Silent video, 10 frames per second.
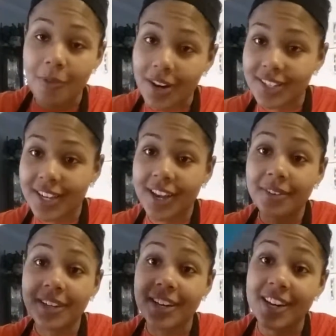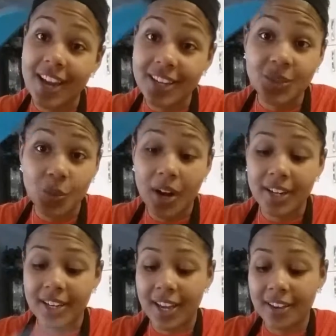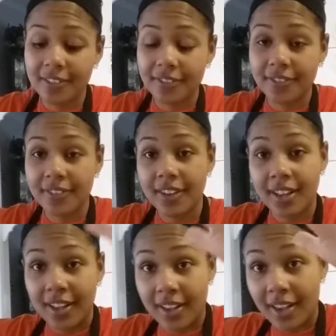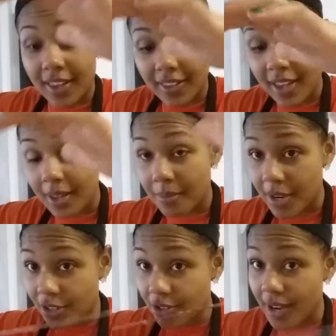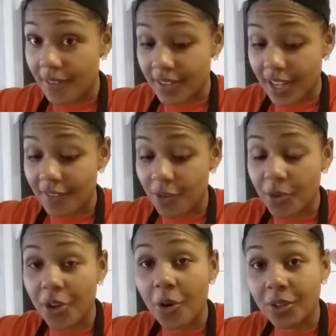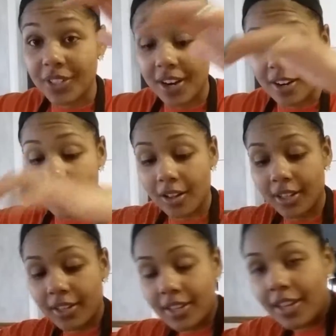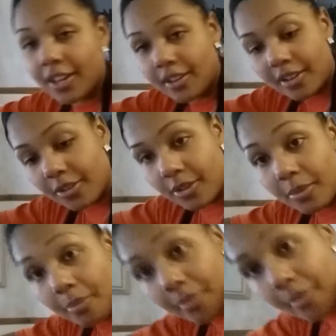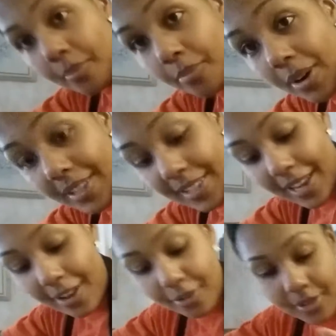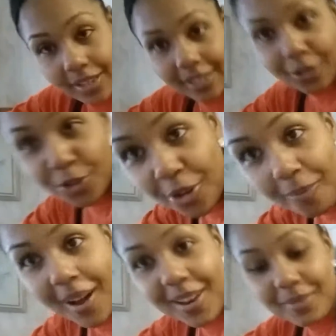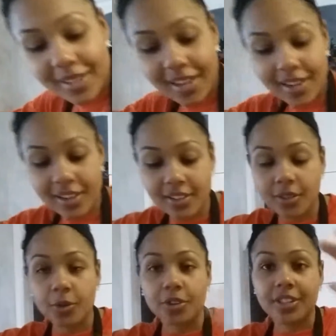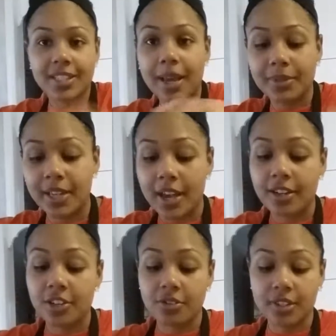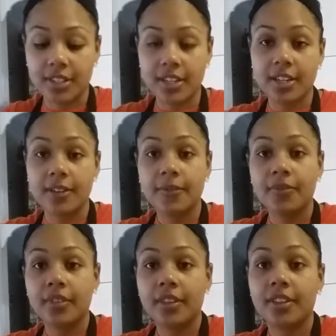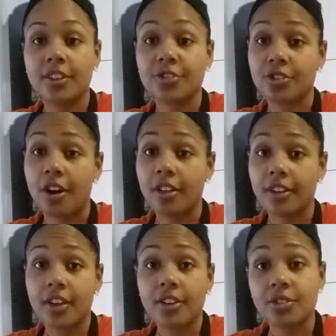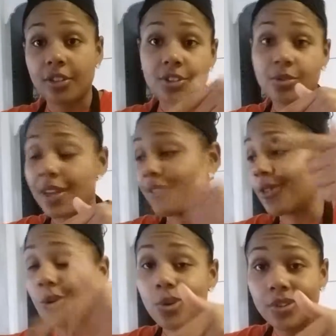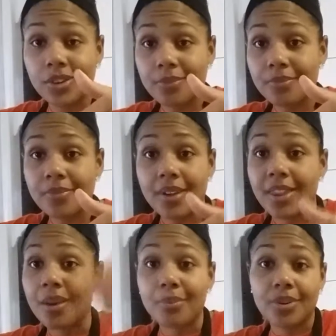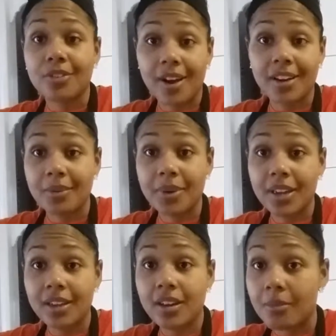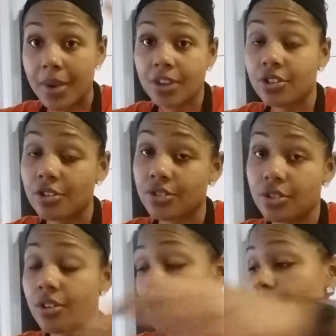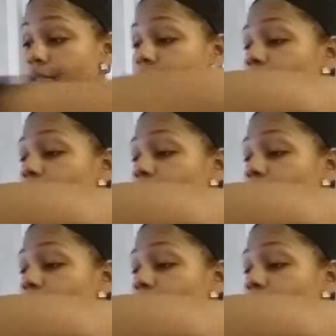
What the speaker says: right down, get a nice wide knife, and then make sure you have the knife on the whole entire garlic, and then you can press down, get those good biting mechanics, or you can slap it down and you can see there's your garlic. So let's do that for all of them, and then put it right in the pan and make sure you stir it.